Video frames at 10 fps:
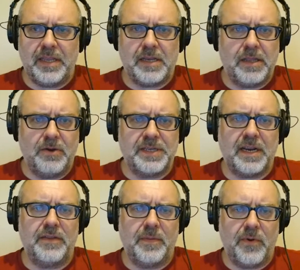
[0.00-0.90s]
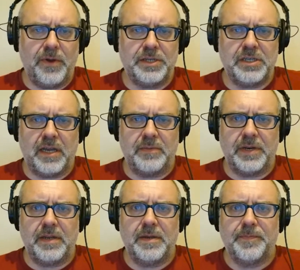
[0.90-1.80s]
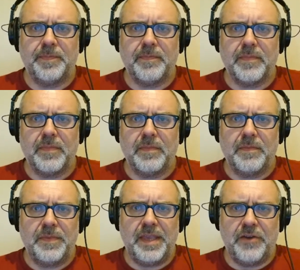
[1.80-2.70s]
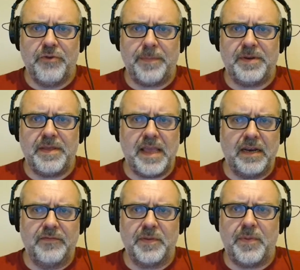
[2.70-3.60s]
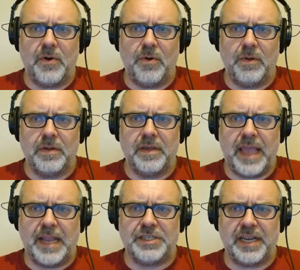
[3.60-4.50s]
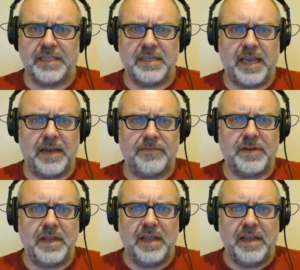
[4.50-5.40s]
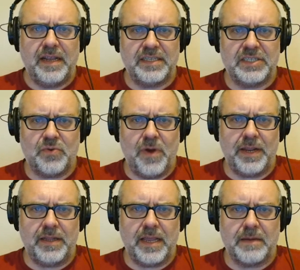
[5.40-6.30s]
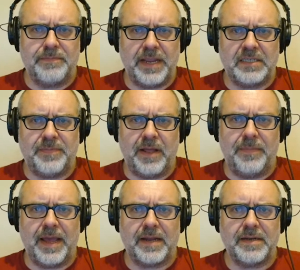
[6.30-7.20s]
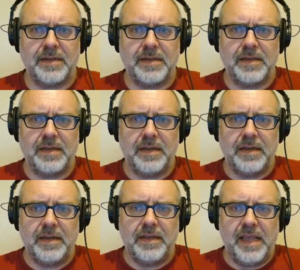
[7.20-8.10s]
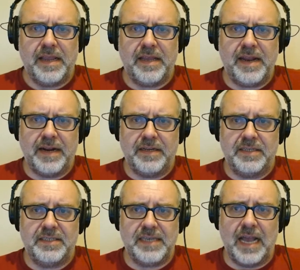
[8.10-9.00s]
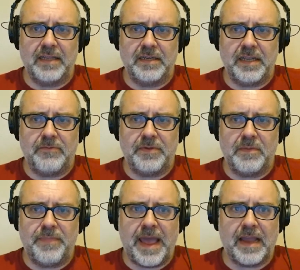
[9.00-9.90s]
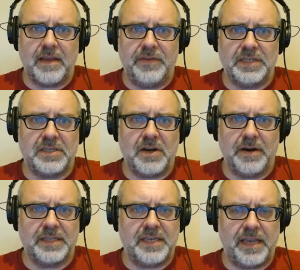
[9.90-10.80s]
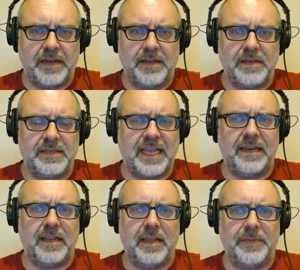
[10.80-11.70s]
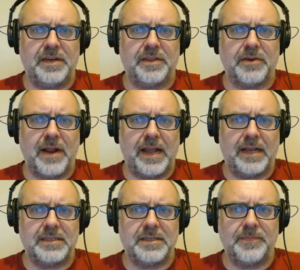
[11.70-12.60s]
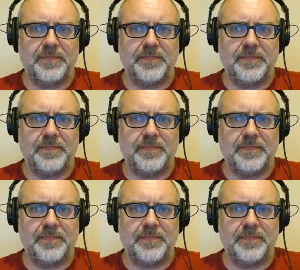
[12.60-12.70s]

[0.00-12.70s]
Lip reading: closing on the boyish gunman. He gripped the end of the pole, gauging its heft, and swung it like a baseball bat. It connected solidly with the back of his target's head, sending him into the grass.